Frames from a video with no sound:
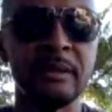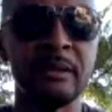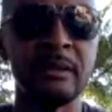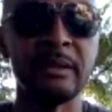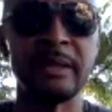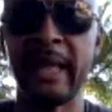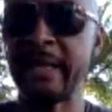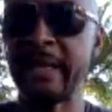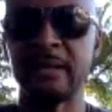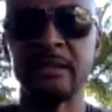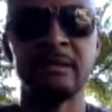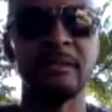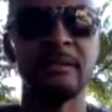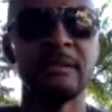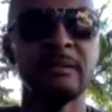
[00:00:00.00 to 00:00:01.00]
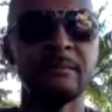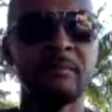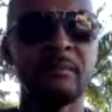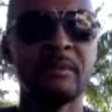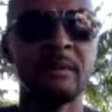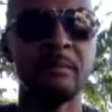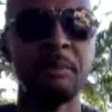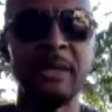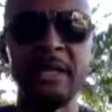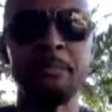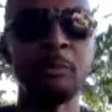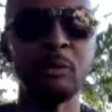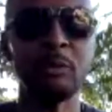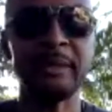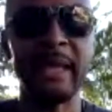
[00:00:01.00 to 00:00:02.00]
like
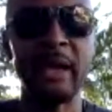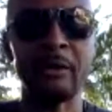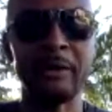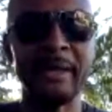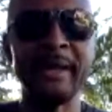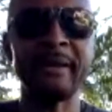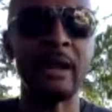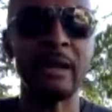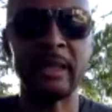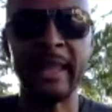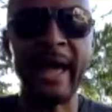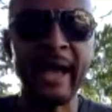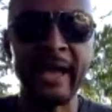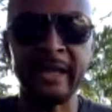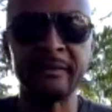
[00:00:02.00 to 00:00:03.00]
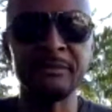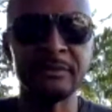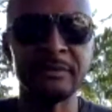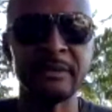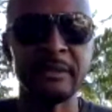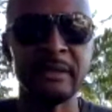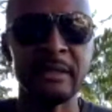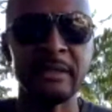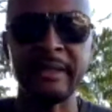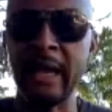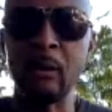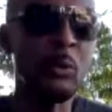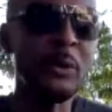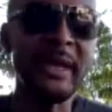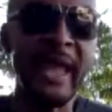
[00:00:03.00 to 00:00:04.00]
people that are in our lives
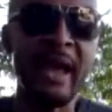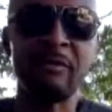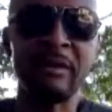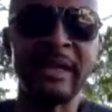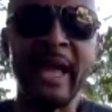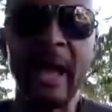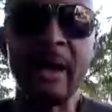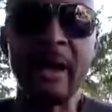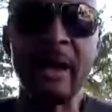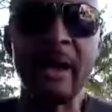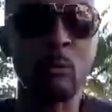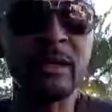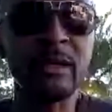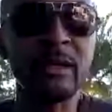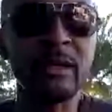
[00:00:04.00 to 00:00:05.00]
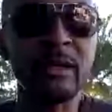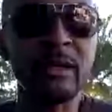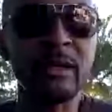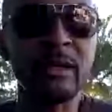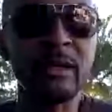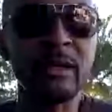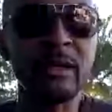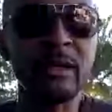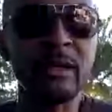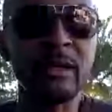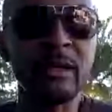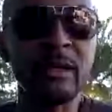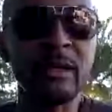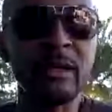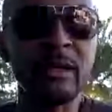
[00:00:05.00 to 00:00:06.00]
that we haven't gotten rid of yet,
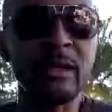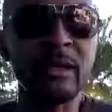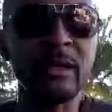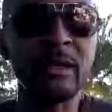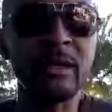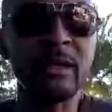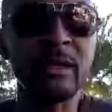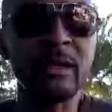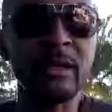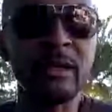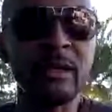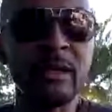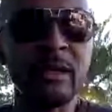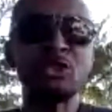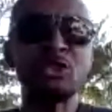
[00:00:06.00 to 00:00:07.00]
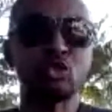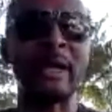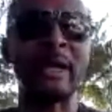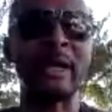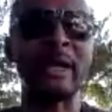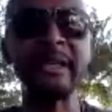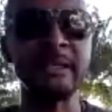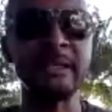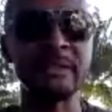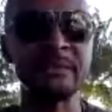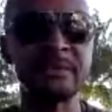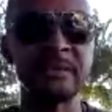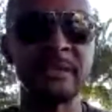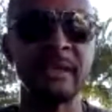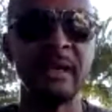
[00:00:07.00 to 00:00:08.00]
people that are slowly draining
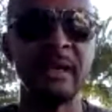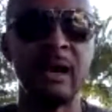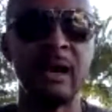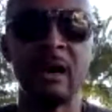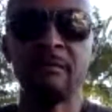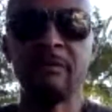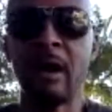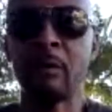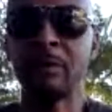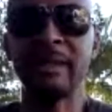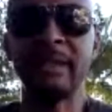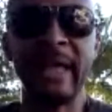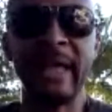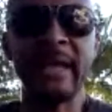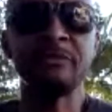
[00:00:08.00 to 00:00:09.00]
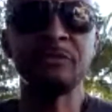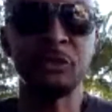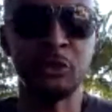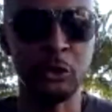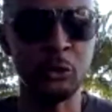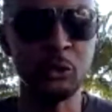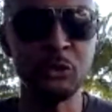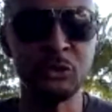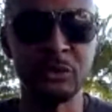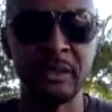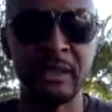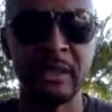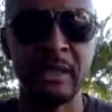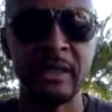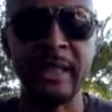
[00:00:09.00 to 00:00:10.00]
us of our life juice
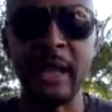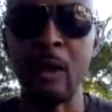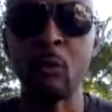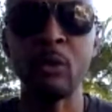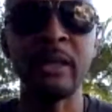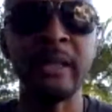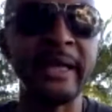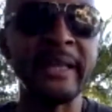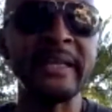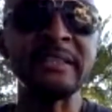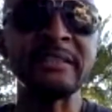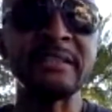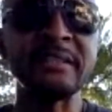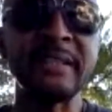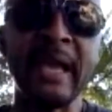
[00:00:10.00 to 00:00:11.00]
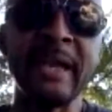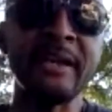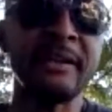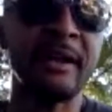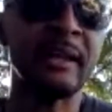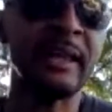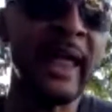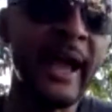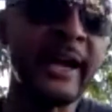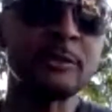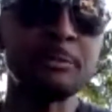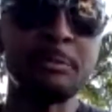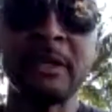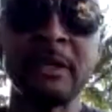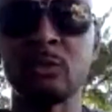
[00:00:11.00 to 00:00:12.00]
that we're letting stay in our lives
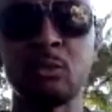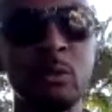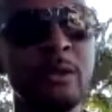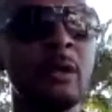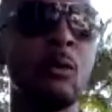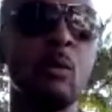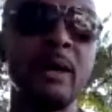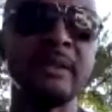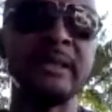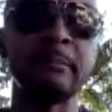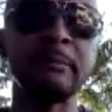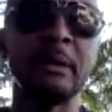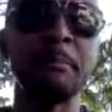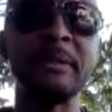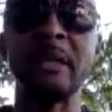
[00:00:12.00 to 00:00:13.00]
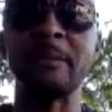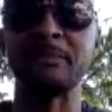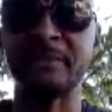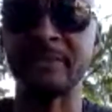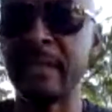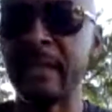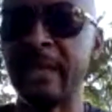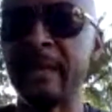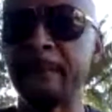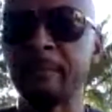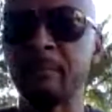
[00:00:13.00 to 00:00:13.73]
because we don't want them to be upset.